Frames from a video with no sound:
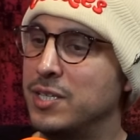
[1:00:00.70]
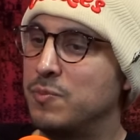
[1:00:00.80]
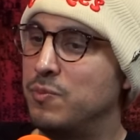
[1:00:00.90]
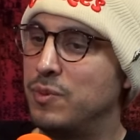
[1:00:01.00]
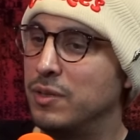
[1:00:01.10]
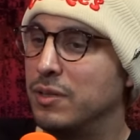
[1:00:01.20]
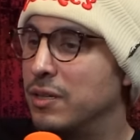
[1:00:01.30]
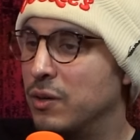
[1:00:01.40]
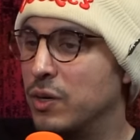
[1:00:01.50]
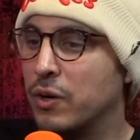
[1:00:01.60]
his.
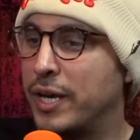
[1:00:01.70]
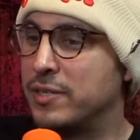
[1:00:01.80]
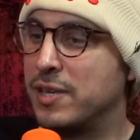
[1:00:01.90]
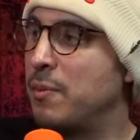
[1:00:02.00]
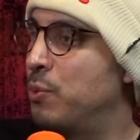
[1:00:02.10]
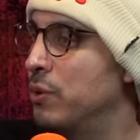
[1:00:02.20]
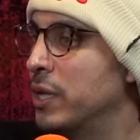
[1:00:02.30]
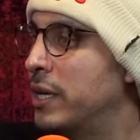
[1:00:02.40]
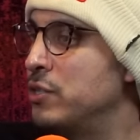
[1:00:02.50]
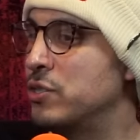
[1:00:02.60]
Okay,
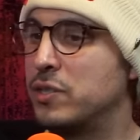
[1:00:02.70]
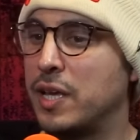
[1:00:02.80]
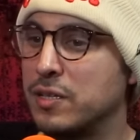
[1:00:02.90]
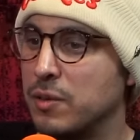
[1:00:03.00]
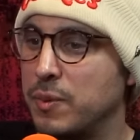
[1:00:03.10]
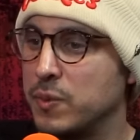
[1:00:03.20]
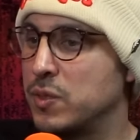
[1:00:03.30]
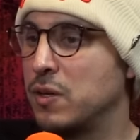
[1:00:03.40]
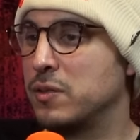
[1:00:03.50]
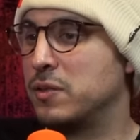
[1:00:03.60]
sample like he just takes other
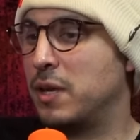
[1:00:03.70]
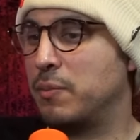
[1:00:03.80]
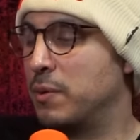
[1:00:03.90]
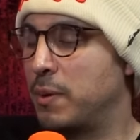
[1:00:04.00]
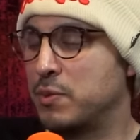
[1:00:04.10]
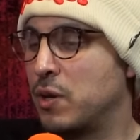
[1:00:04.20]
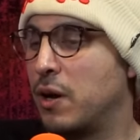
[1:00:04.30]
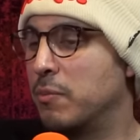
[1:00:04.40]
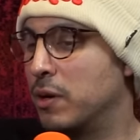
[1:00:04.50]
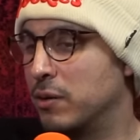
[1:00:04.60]
people's songs and sample them. I'm
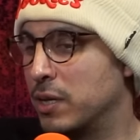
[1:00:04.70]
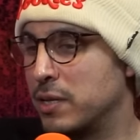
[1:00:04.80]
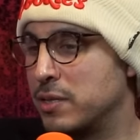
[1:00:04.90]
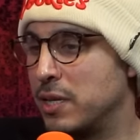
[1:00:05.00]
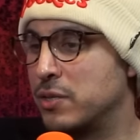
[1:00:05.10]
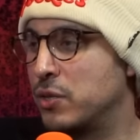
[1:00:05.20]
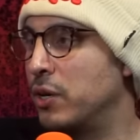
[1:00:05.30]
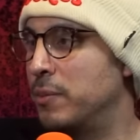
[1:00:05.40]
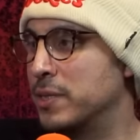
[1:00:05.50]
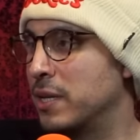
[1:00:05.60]
sorry, bro. Like it's it's
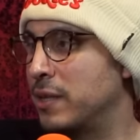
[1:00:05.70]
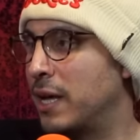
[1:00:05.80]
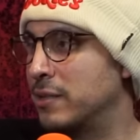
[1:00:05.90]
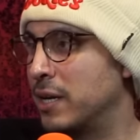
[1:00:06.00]
good, but it's not